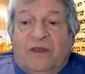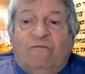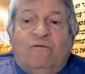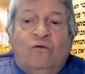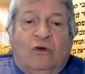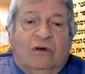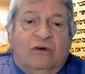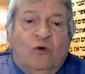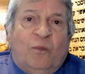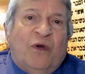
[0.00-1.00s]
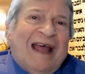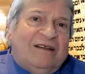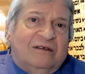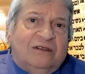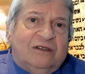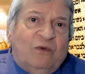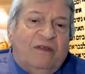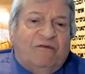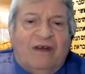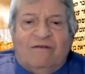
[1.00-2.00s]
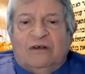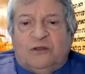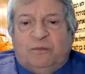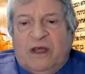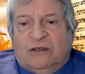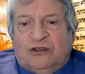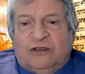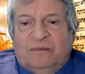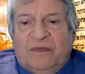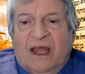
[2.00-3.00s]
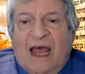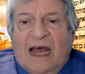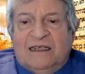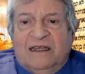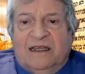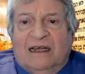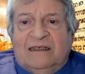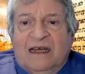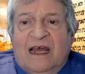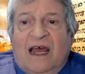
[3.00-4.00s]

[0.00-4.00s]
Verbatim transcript: a fool who prattles with frivolous speech, adding that,